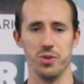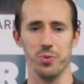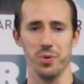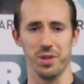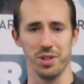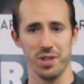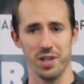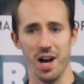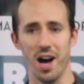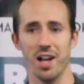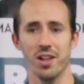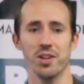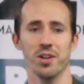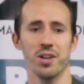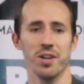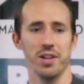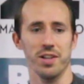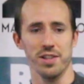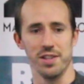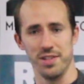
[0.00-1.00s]
with
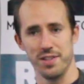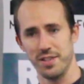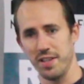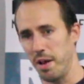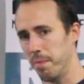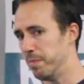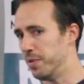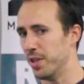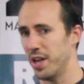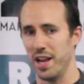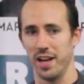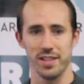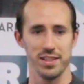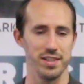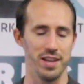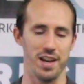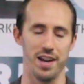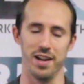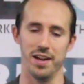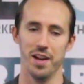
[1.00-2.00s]
color and
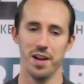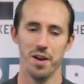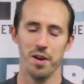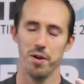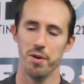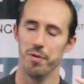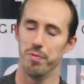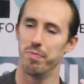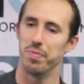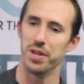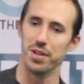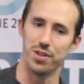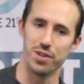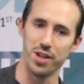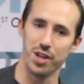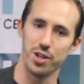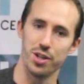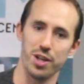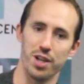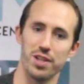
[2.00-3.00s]
subjects and
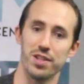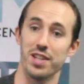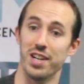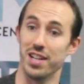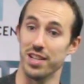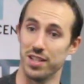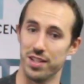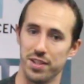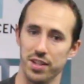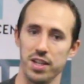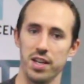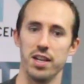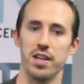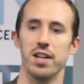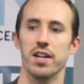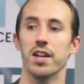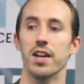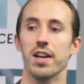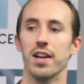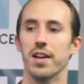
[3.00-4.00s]
positions and a
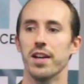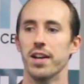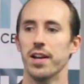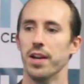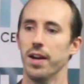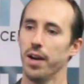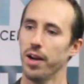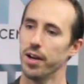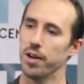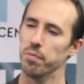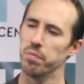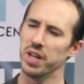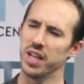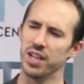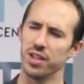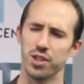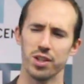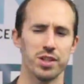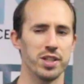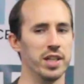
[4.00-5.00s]
scene
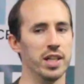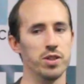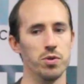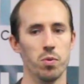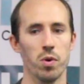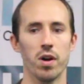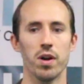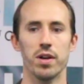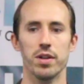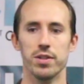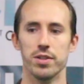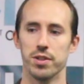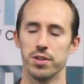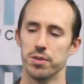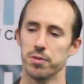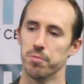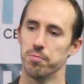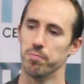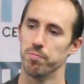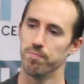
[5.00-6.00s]
competing just against
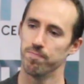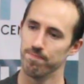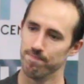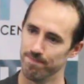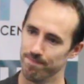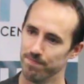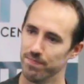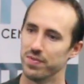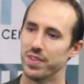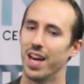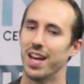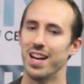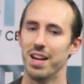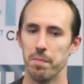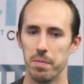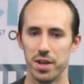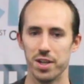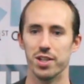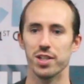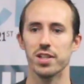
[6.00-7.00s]
words. That
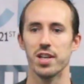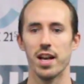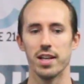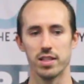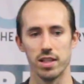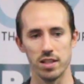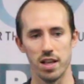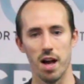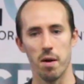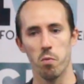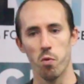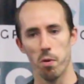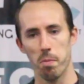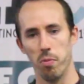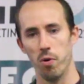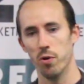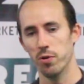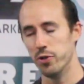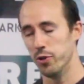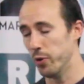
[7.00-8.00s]
image has a lot more
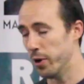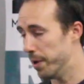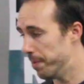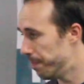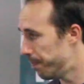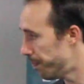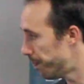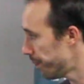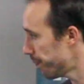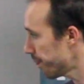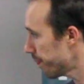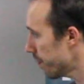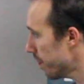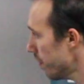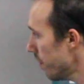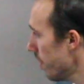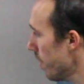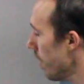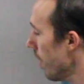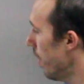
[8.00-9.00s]
pull to it.
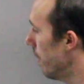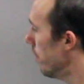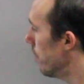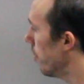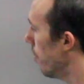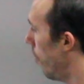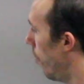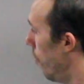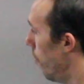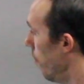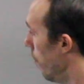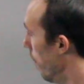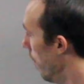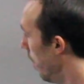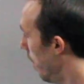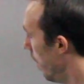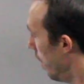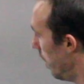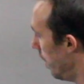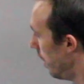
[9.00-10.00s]
So
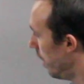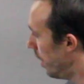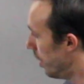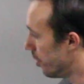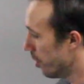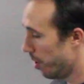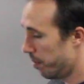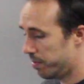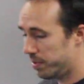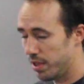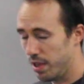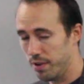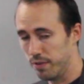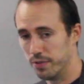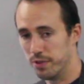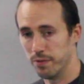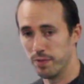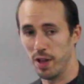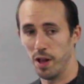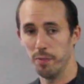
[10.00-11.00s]
in terms
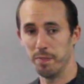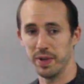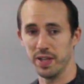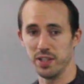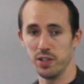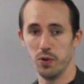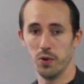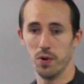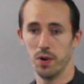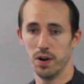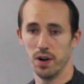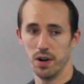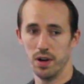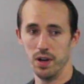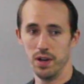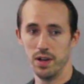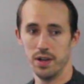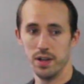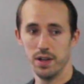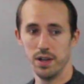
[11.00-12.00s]
of developing
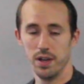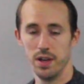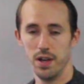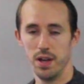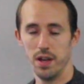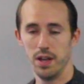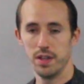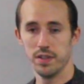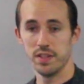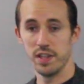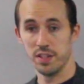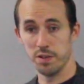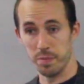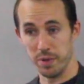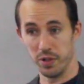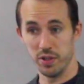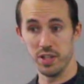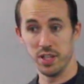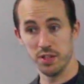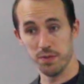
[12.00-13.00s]
your
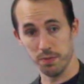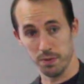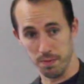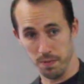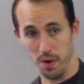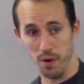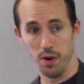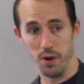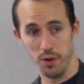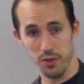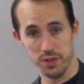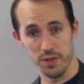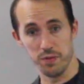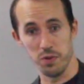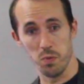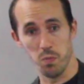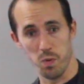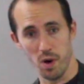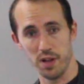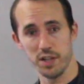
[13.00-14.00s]
sensibilities for photos, if
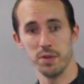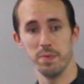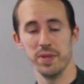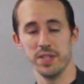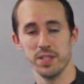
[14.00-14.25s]
you want to be